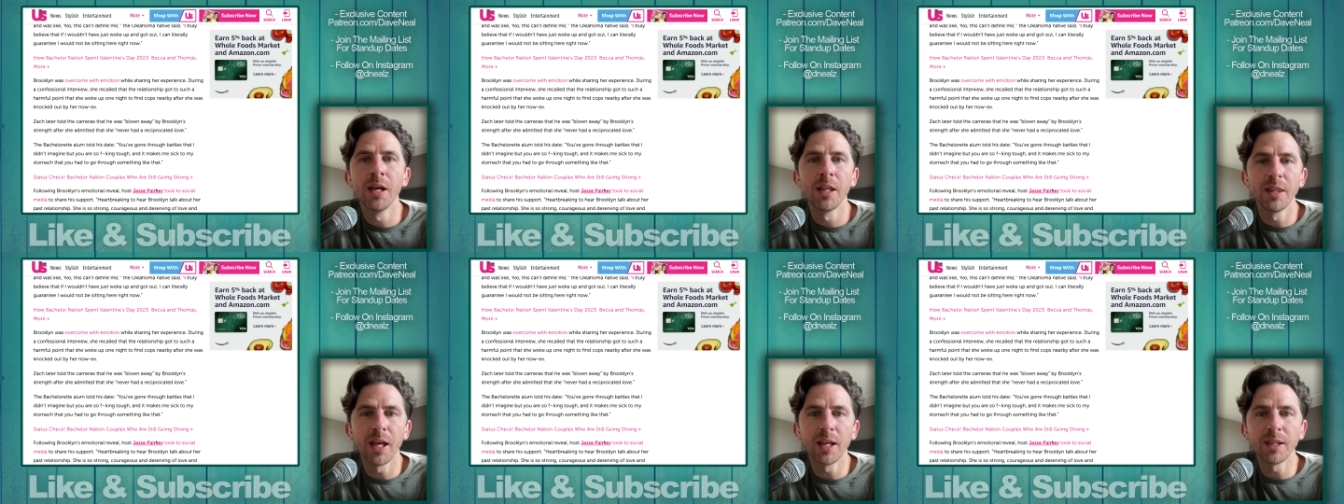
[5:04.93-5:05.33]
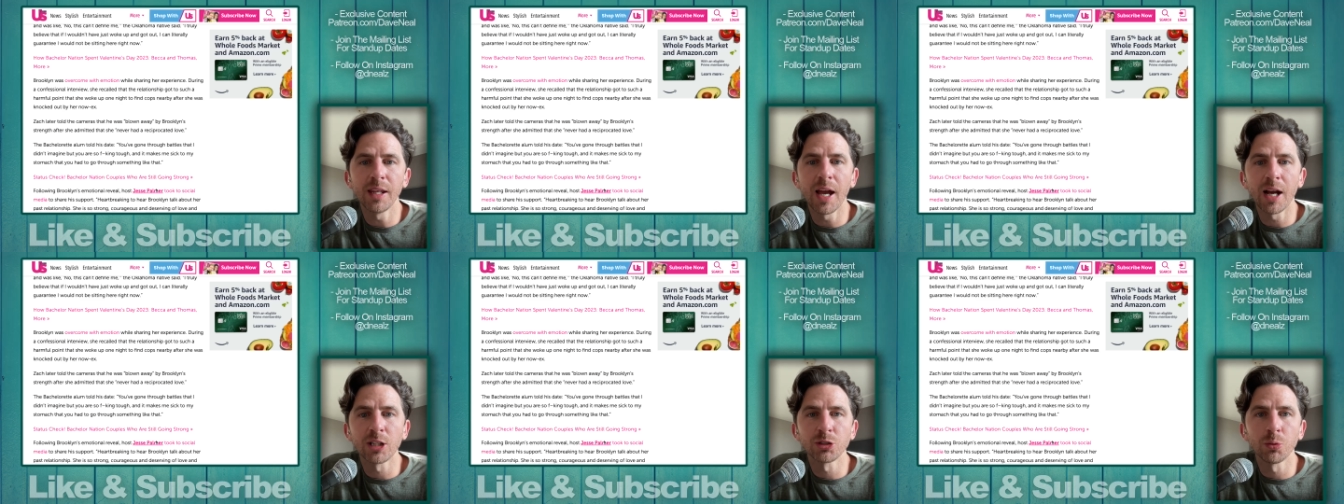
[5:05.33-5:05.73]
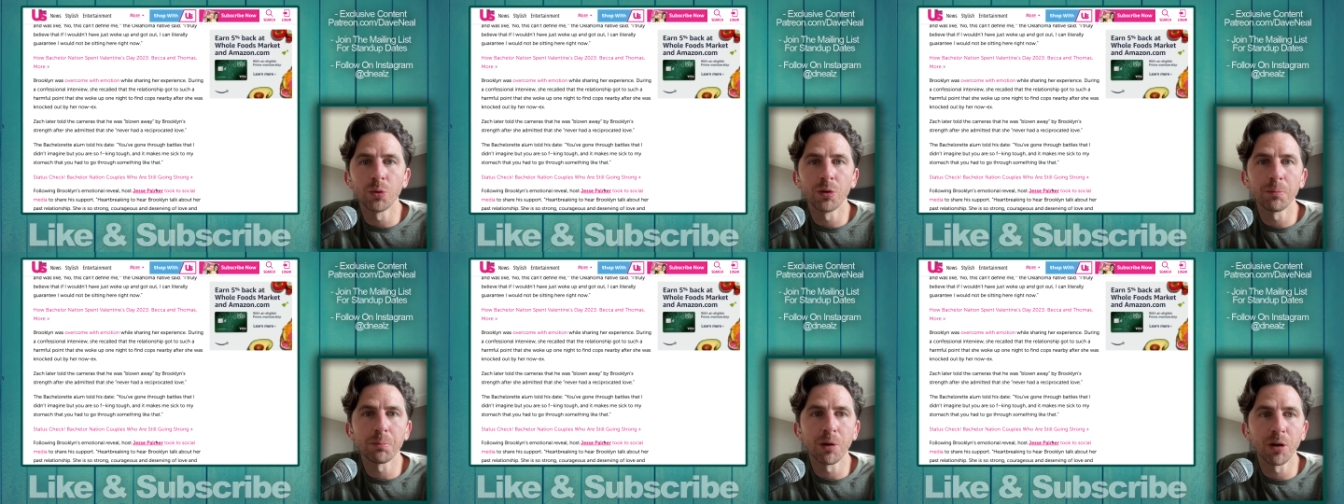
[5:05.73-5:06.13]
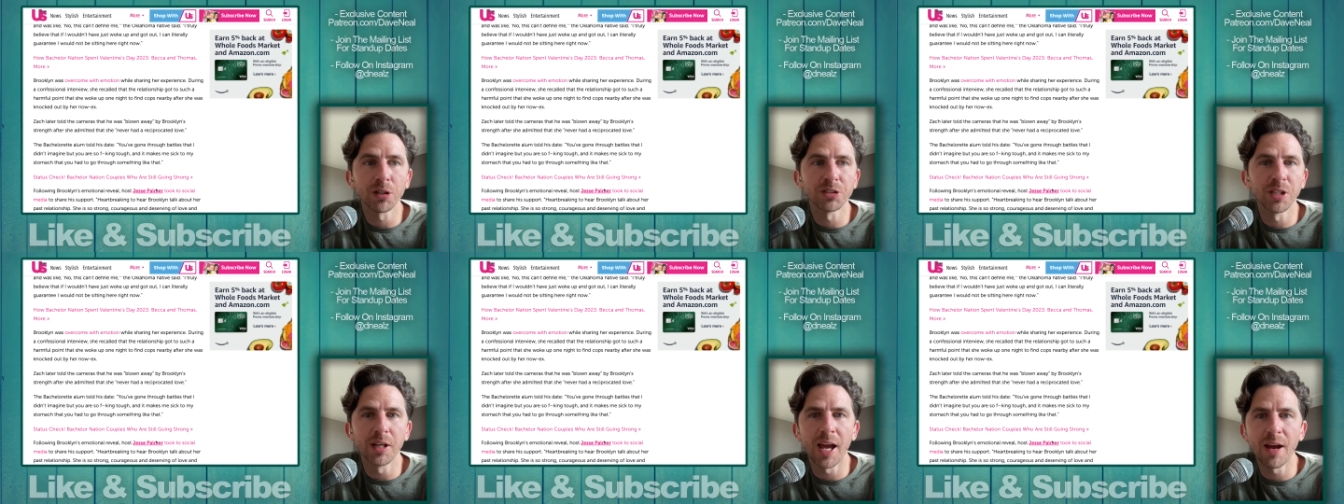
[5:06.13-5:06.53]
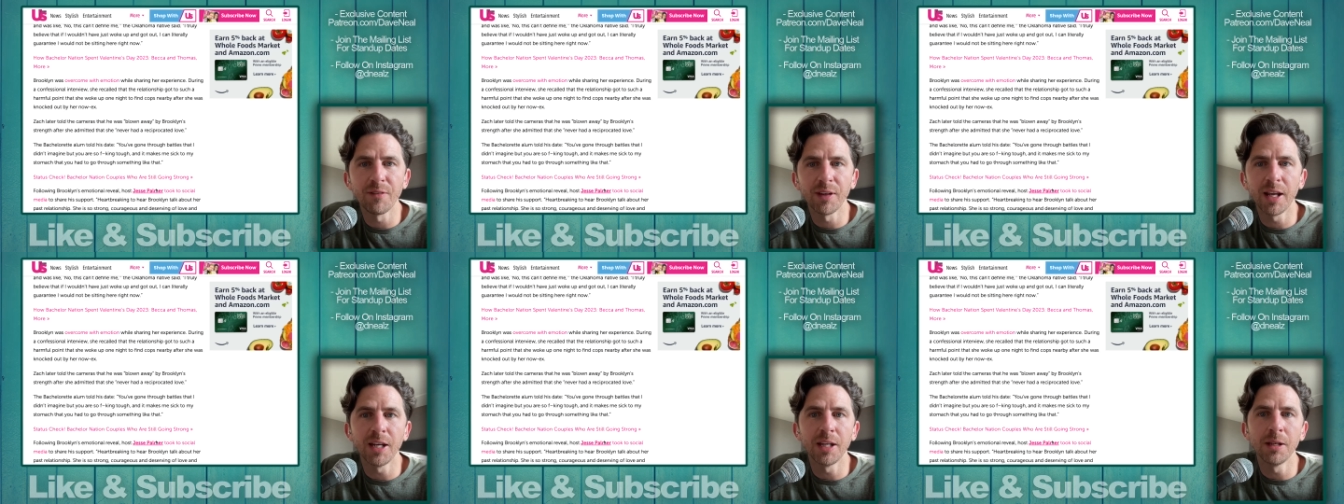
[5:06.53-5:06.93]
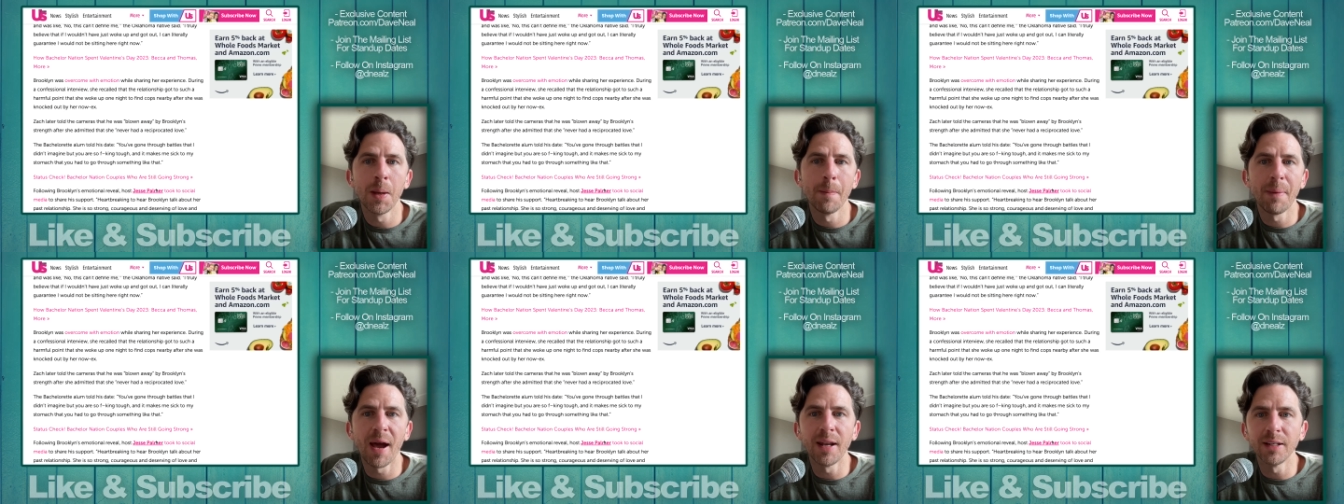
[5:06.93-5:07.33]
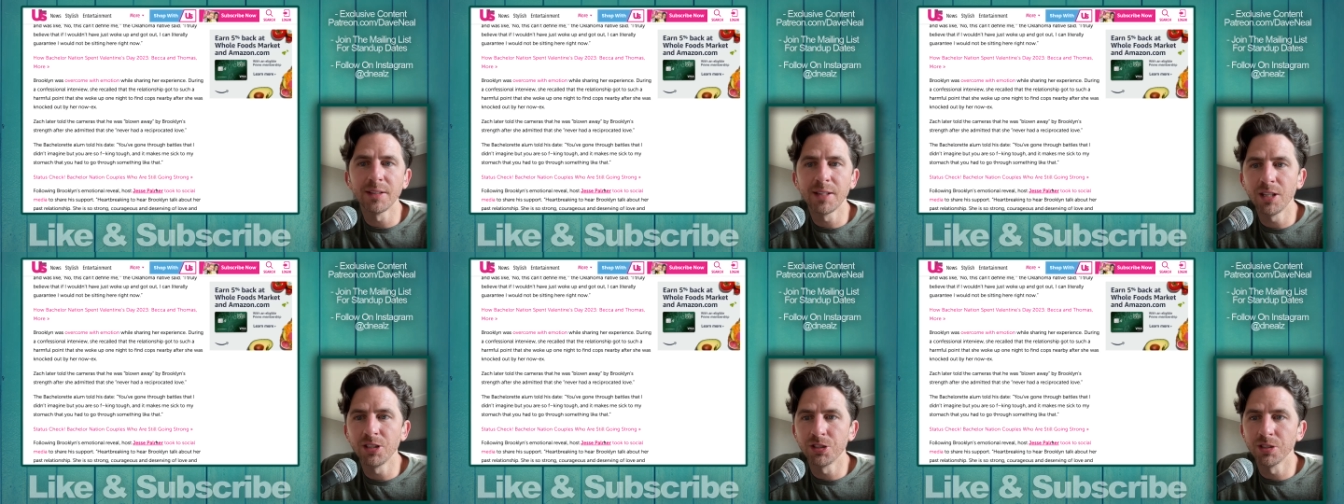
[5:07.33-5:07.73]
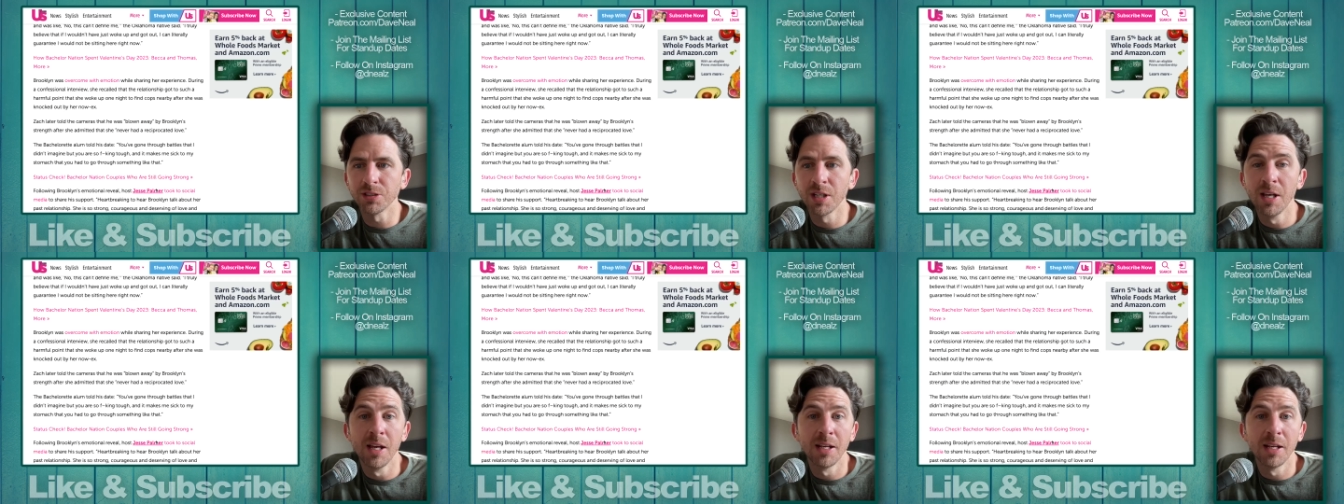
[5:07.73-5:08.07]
than the actual person having any bad intentions.